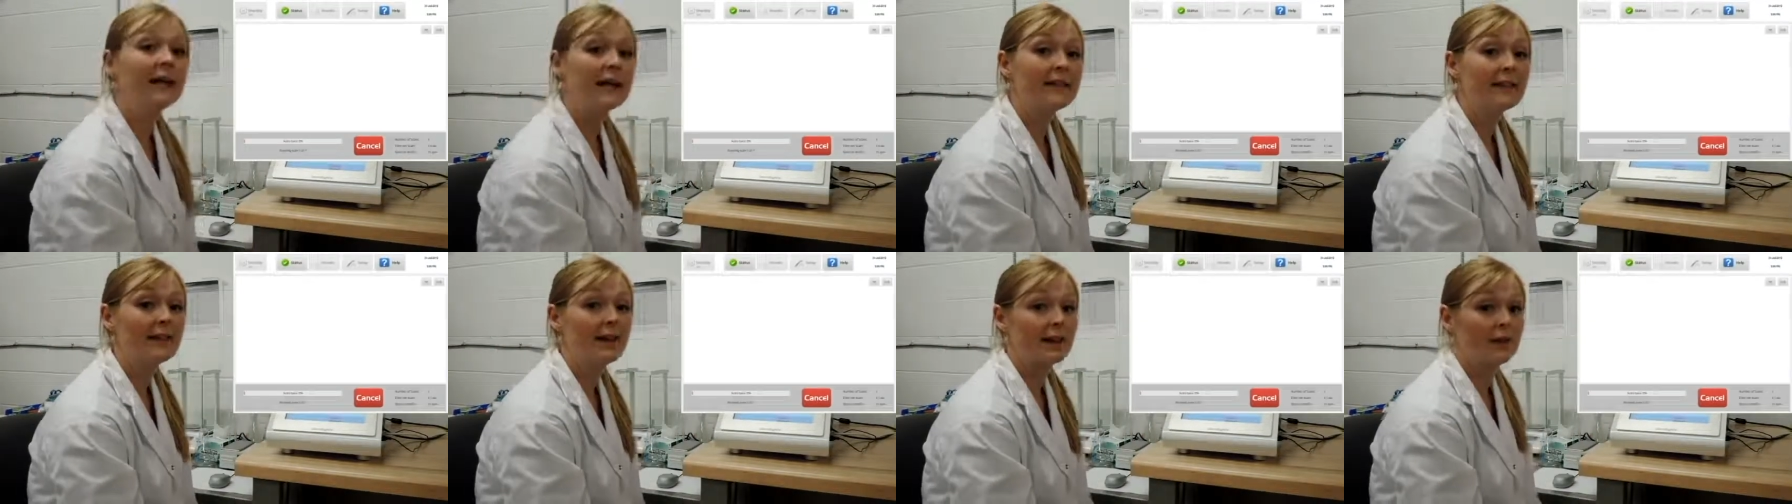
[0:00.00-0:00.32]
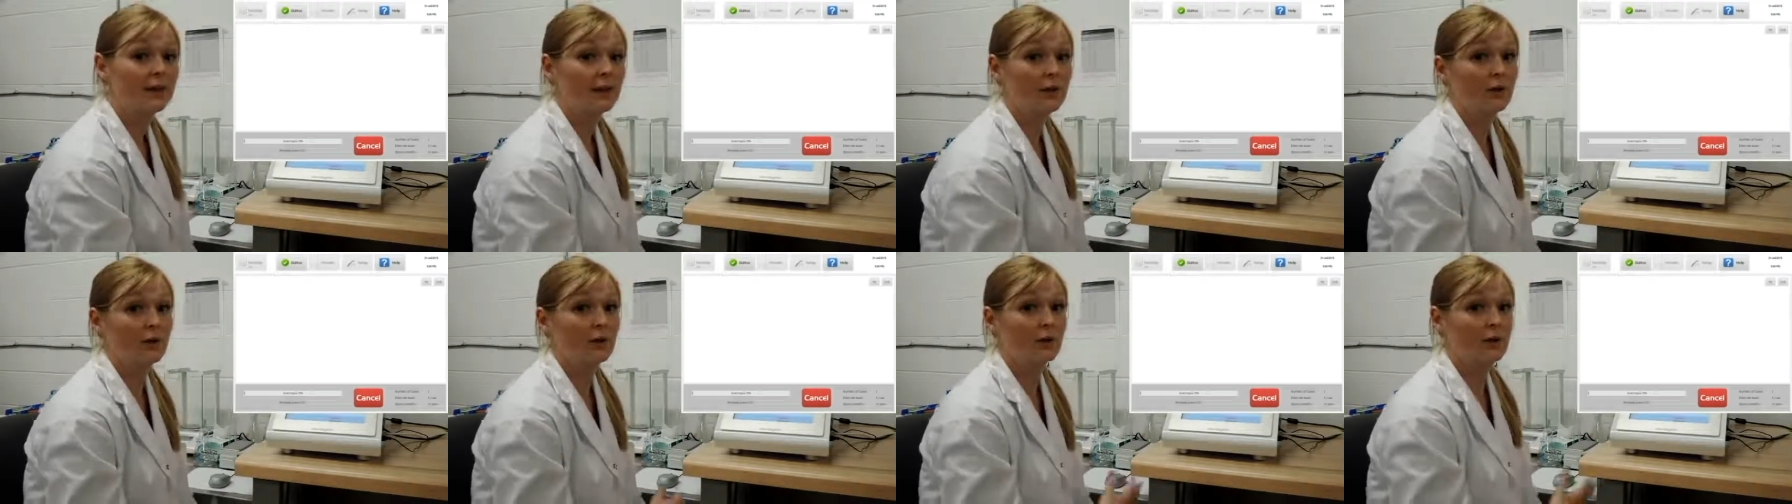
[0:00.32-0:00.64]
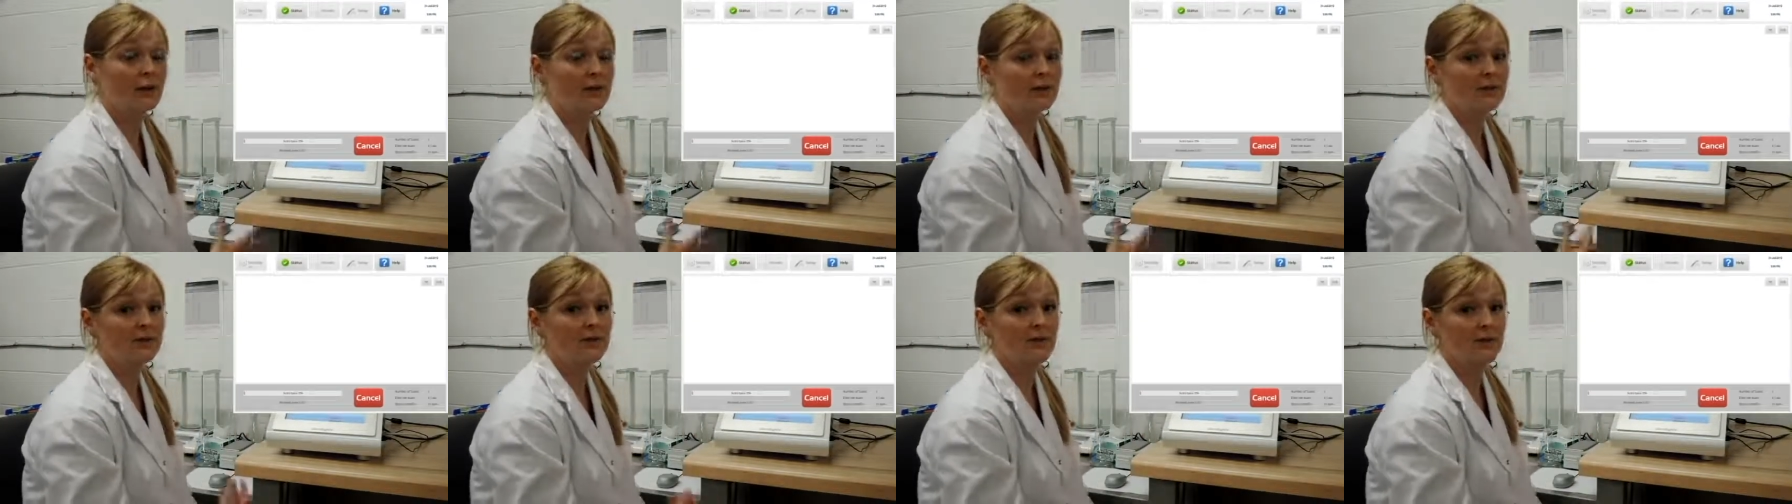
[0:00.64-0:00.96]
and then I can go
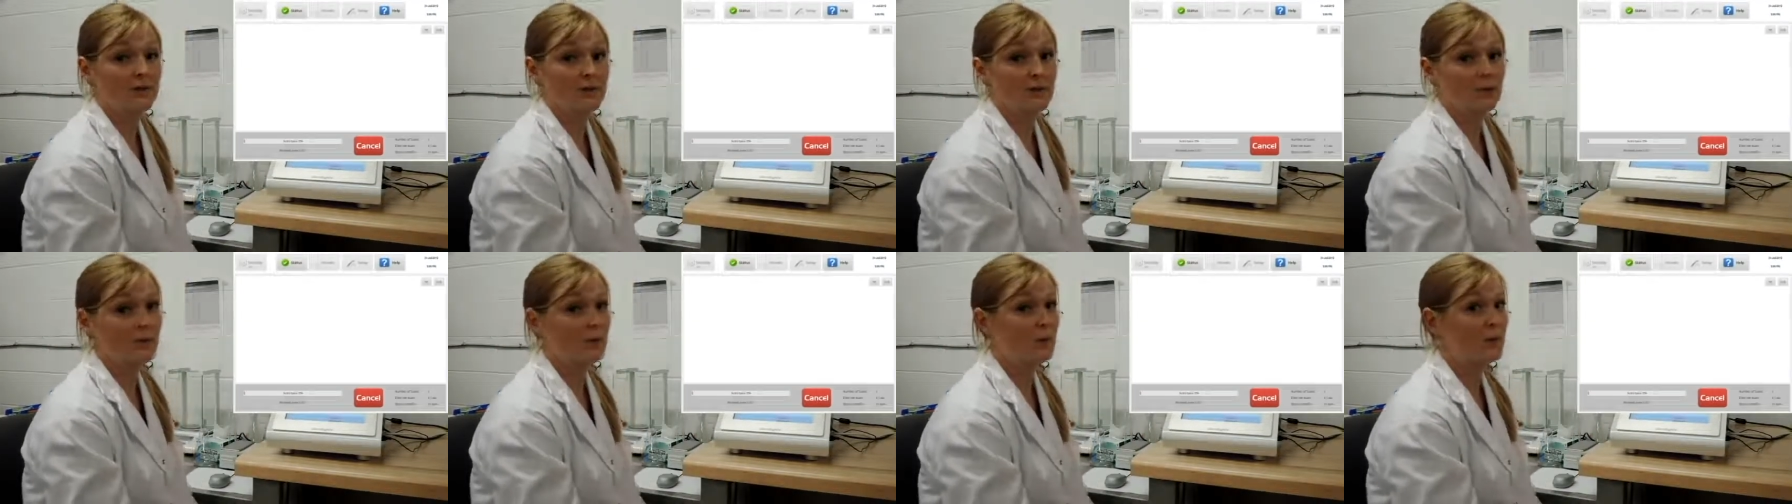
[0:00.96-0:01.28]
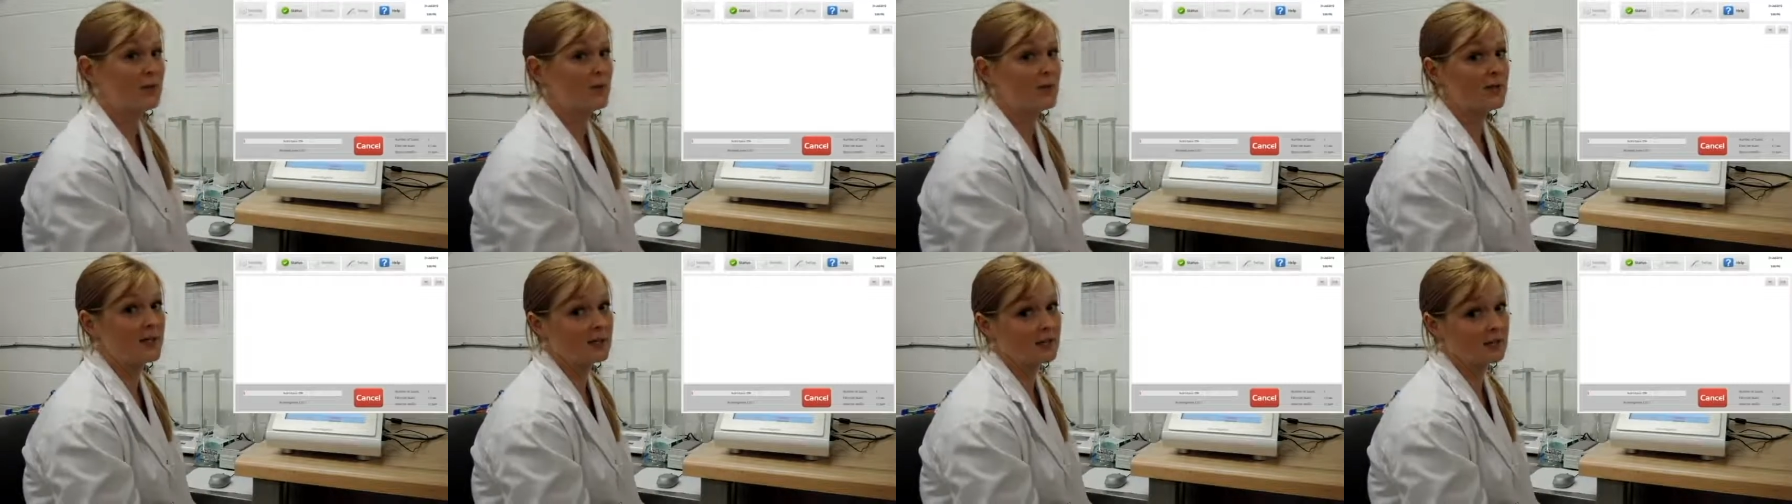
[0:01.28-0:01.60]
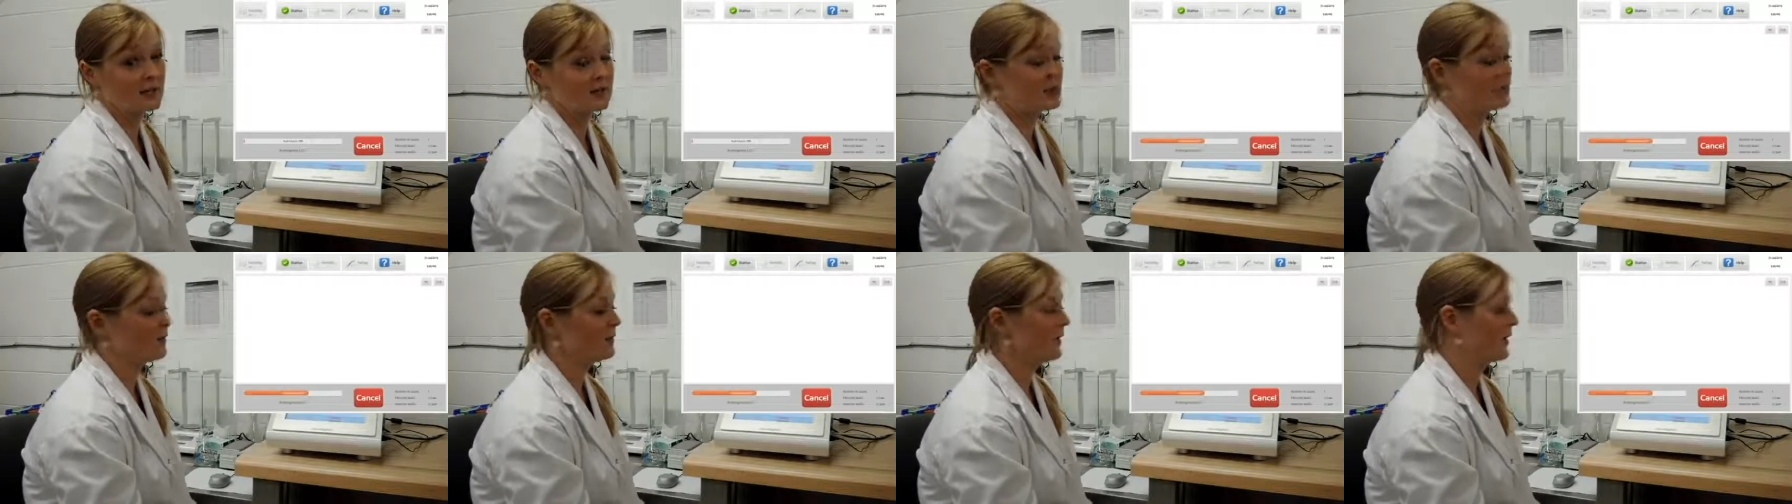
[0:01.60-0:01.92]
ahead and do the
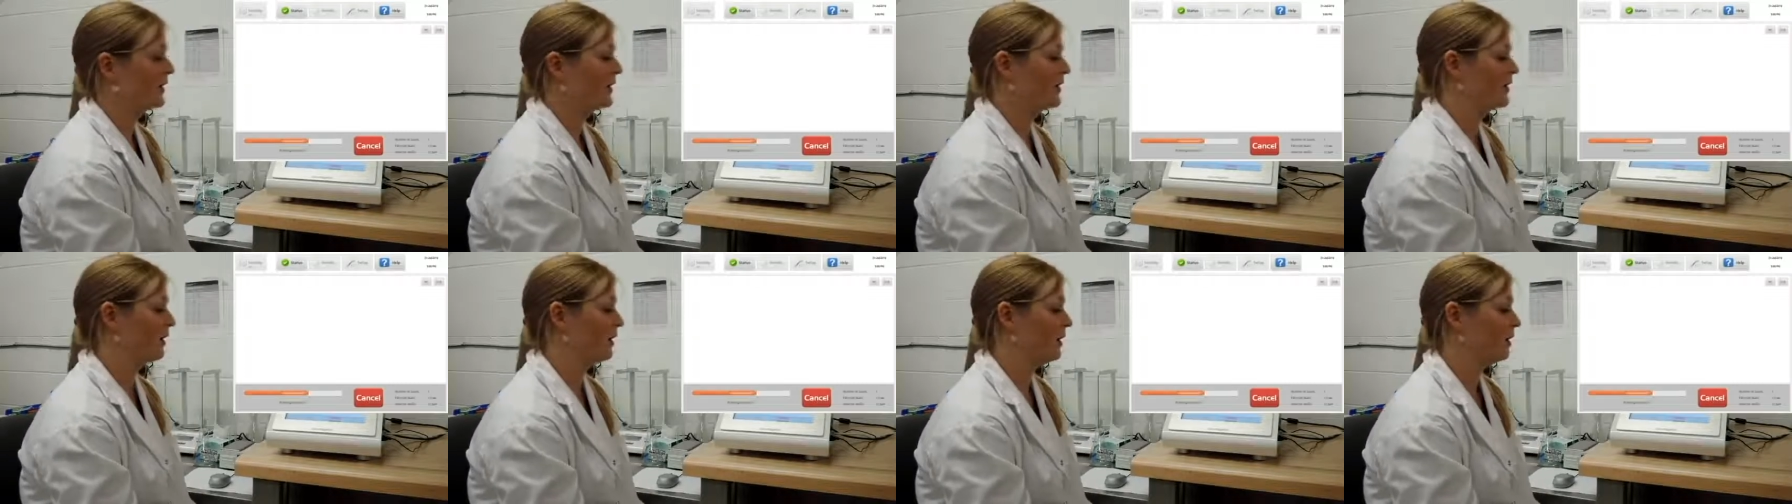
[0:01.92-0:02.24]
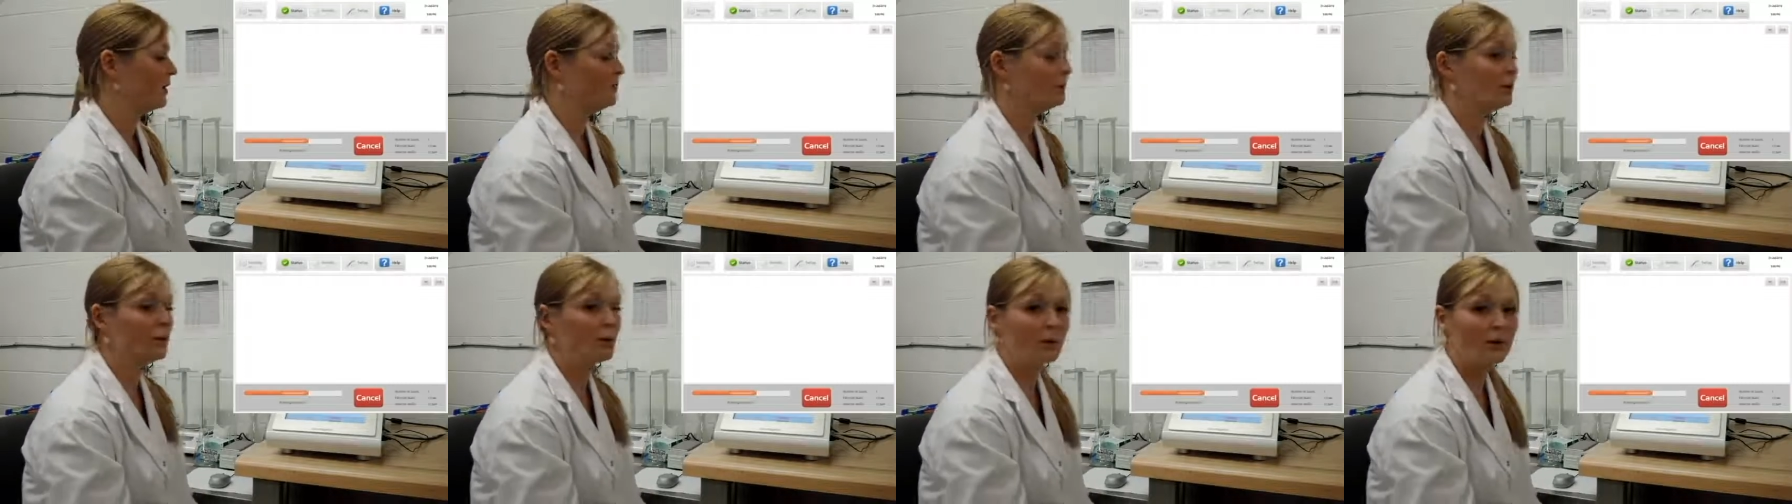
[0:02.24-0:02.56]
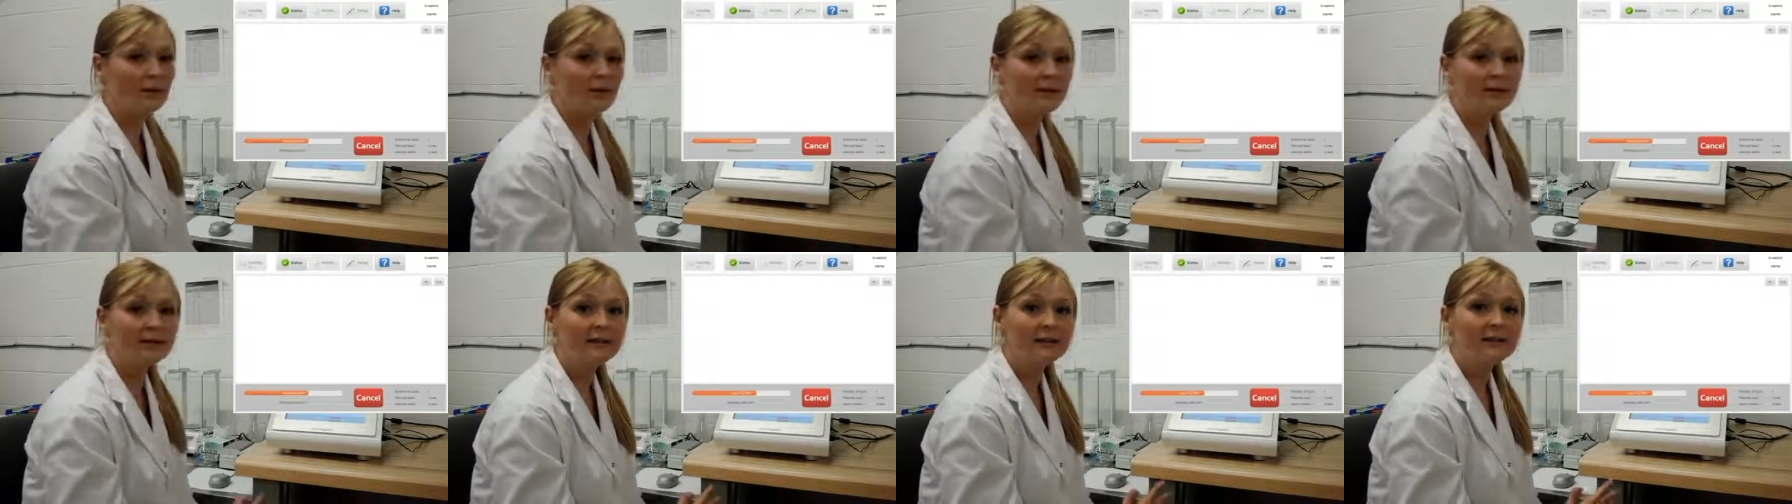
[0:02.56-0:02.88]
processing directly on
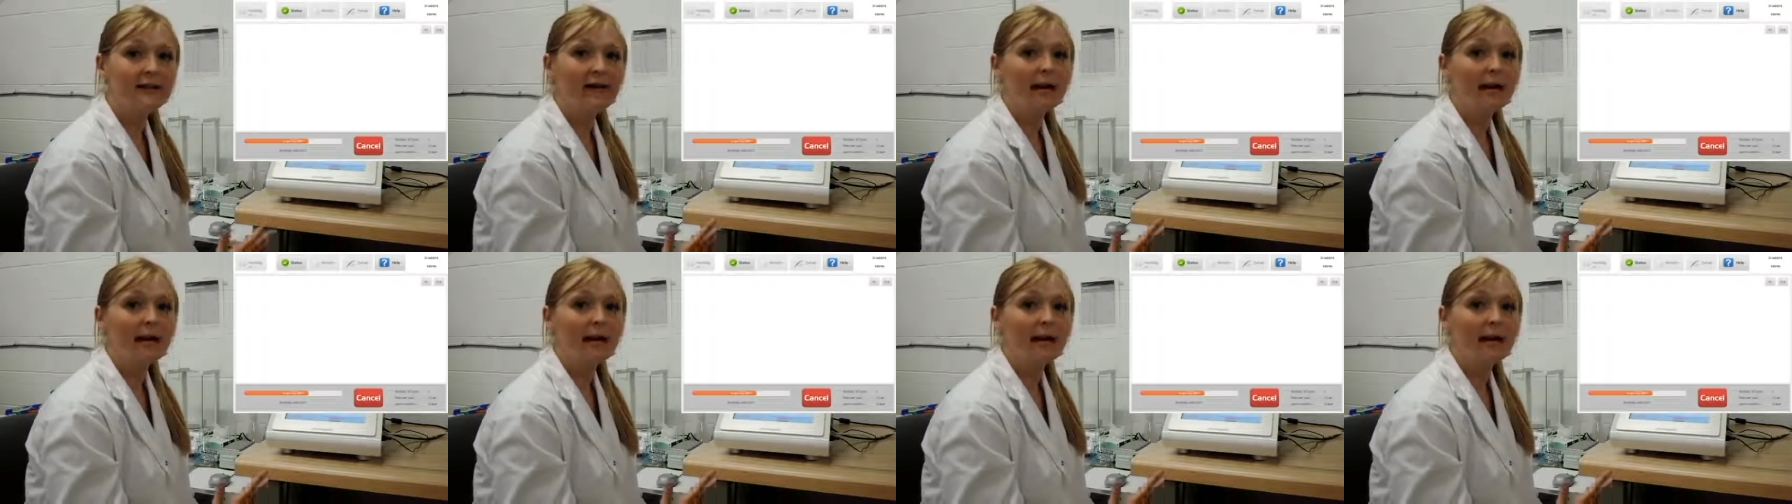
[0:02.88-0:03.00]
board.